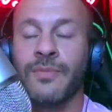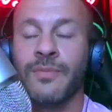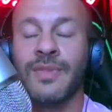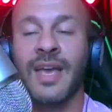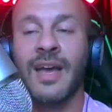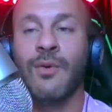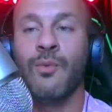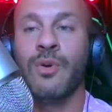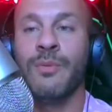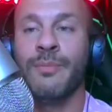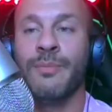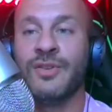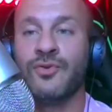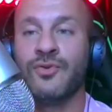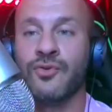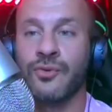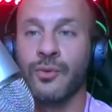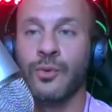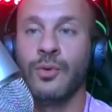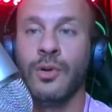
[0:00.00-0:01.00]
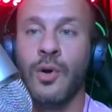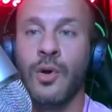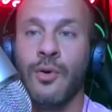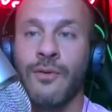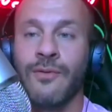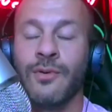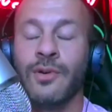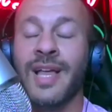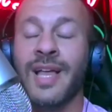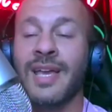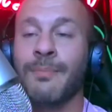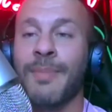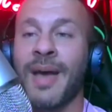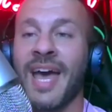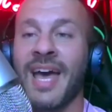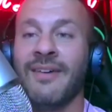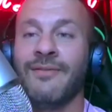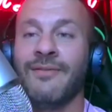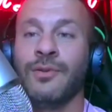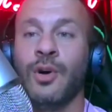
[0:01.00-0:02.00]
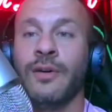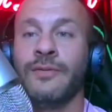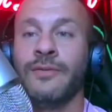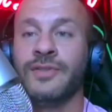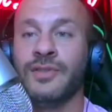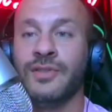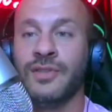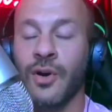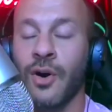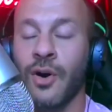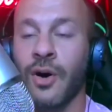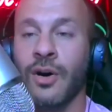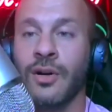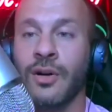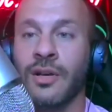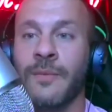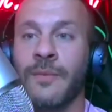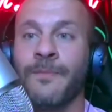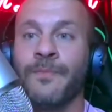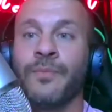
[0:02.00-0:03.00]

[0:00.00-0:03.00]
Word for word: that women drool over, like Pavlov's dog.